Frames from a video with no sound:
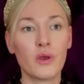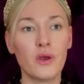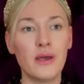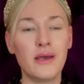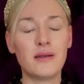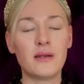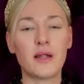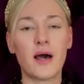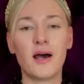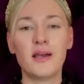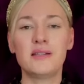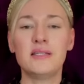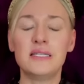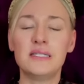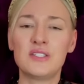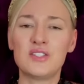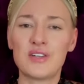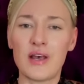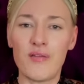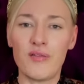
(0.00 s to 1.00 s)
in
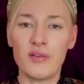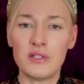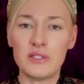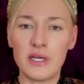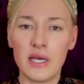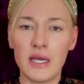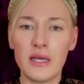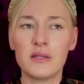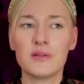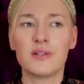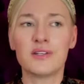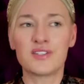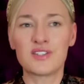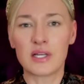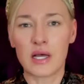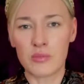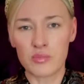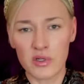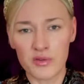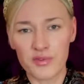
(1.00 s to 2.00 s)
1970. The
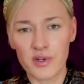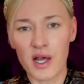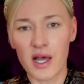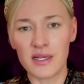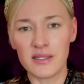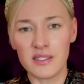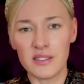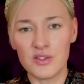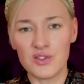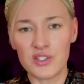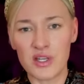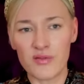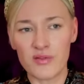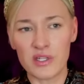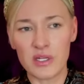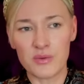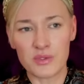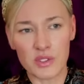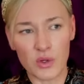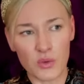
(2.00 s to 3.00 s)
summer of
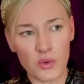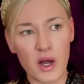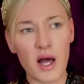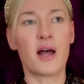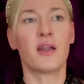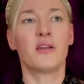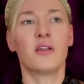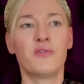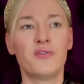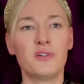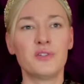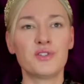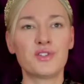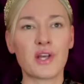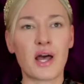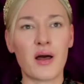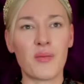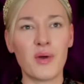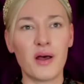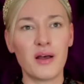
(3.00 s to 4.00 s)
1970 was a wonderful
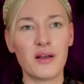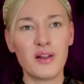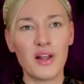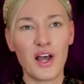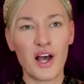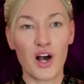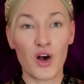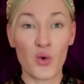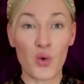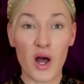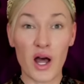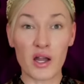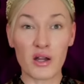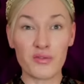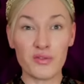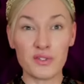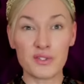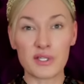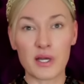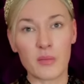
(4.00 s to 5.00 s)
summer, a
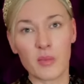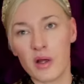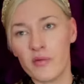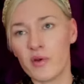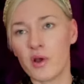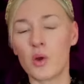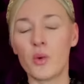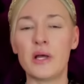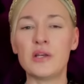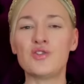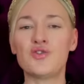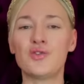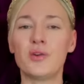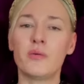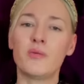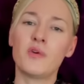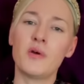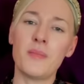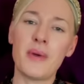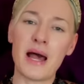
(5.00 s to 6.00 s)
wonderful summer of
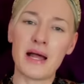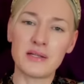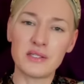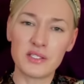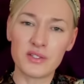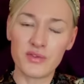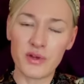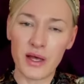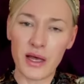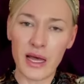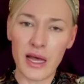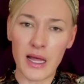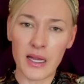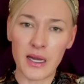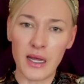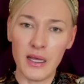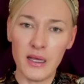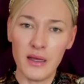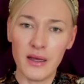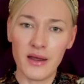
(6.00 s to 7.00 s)
equestrian romance for
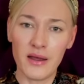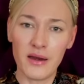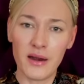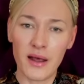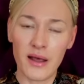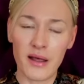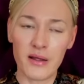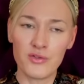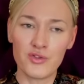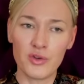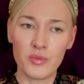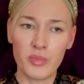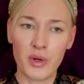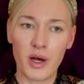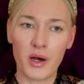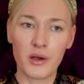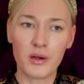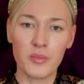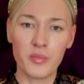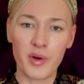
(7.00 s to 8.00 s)
Annie and Andrew
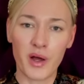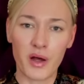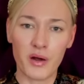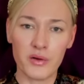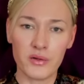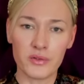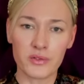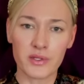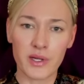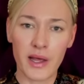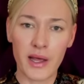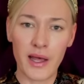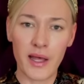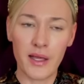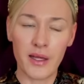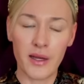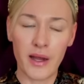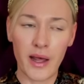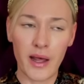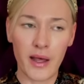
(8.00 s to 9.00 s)
Parker Bowles,
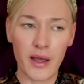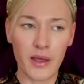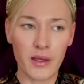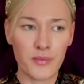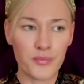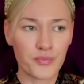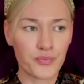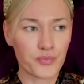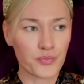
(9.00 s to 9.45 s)
A&A.